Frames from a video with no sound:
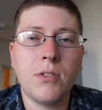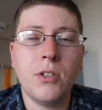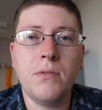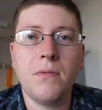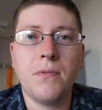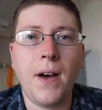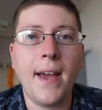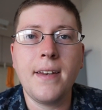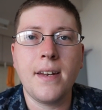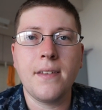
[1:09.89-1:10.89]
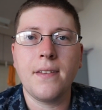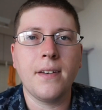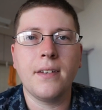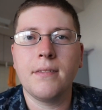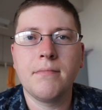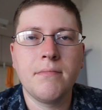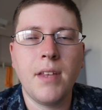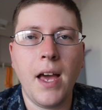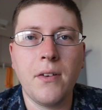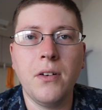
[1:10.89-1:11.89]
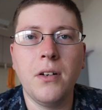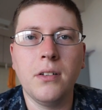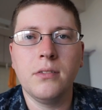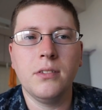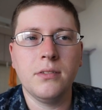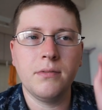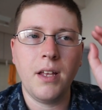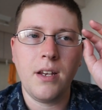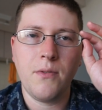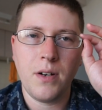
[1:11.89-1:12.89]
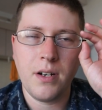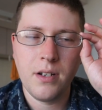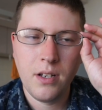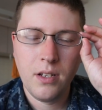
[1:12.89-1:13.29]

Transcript: couldn't find anything at all, just anywhere.